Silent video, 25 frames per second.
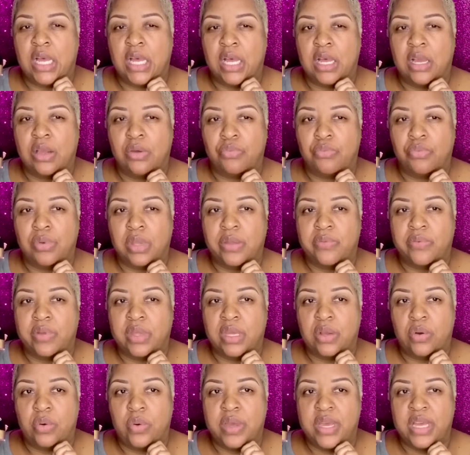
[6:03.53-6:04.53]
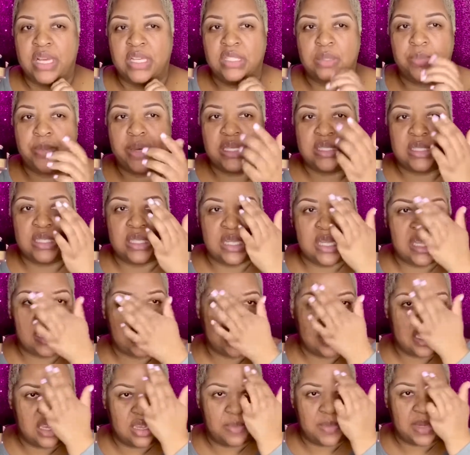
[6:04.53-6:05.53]
really, really quick. So basically
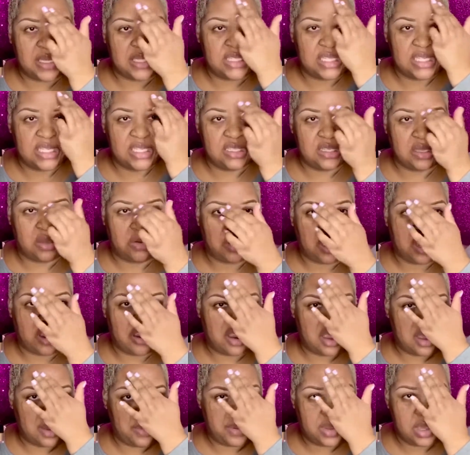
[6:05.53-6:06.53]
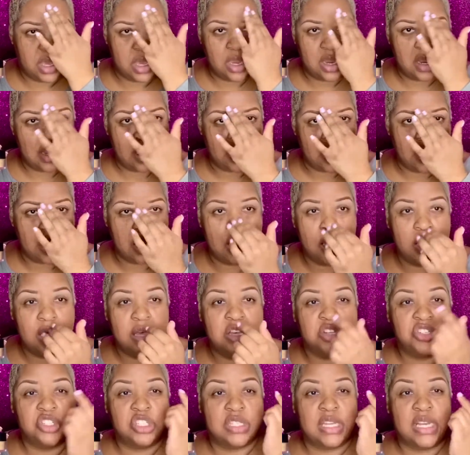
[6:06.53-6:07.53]
anything in my T-zone area up here,
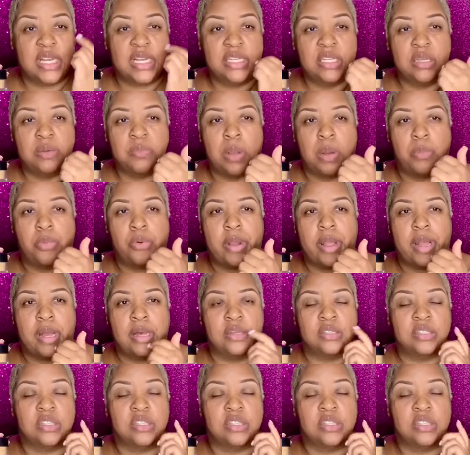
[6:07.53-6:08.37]
just like I did my brows.